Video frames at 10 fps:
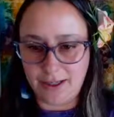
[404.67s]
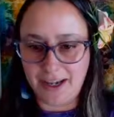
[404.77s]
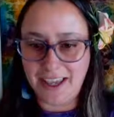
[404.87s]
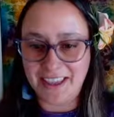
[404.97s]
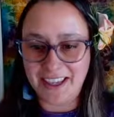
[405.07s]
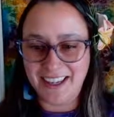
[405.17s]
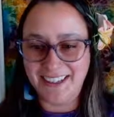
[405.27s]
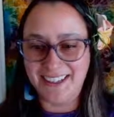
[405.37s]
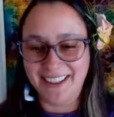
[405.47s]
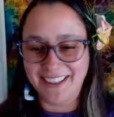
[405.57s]
And then
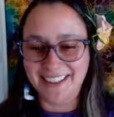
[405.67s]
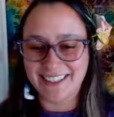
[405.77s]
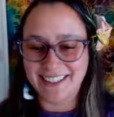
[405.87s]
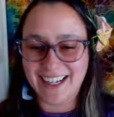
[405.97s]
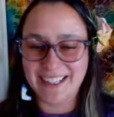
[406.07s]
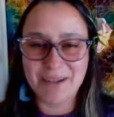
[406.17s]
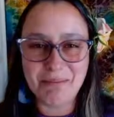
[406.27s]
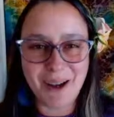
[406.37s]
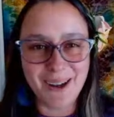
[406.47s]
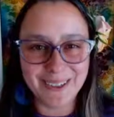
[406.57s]
this little guy's a
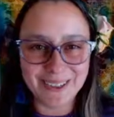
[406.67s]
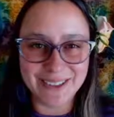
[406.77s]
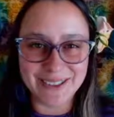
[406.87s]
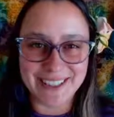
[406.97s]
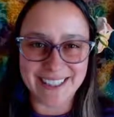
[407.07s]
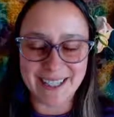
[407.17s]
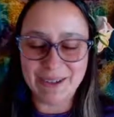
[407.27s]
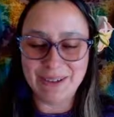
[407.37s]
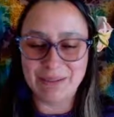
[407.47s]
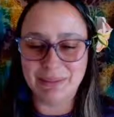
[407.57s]
mongoose. Can you
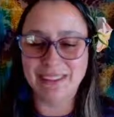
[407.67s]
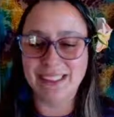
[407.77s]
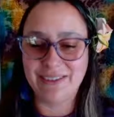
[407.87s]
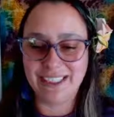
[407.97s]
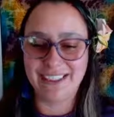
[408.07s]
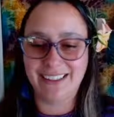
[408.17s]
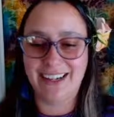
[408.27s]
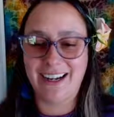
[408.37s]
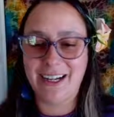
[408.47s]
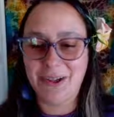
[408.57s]
even believe it?
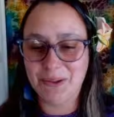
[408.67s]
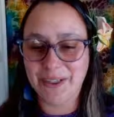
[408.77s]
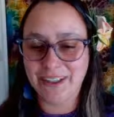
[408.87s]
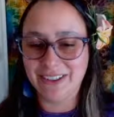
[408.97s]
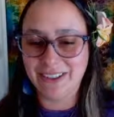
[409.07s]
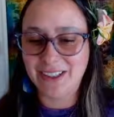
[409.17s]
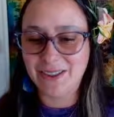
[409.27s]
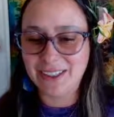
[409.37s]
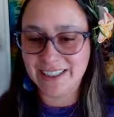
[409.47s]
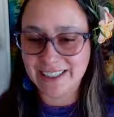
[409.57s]
How weird and cute
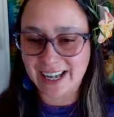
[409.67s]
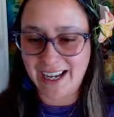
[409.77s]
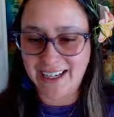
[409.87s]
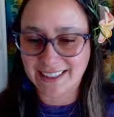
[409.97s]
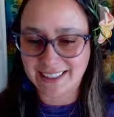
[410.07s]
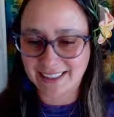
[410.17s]
is that?